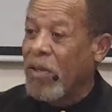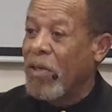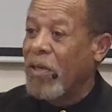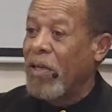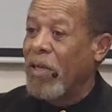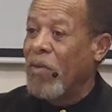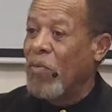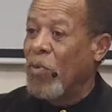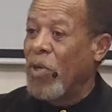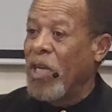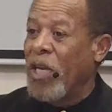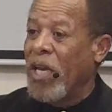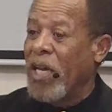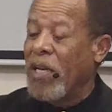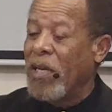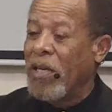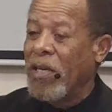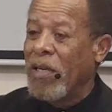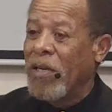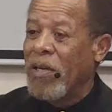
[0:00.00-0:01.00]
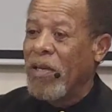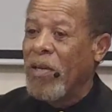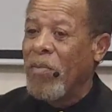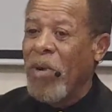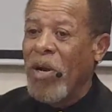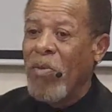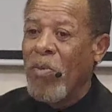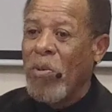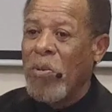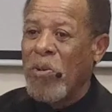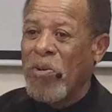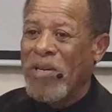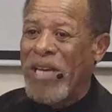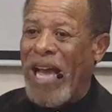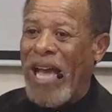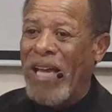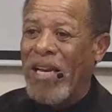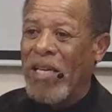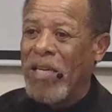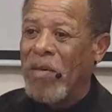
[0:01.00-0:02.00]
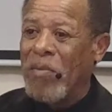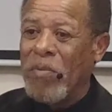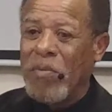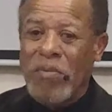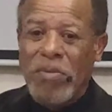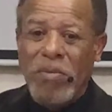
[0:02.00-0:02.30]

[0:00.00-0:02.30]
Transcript: and we had, anybody remember dial-up?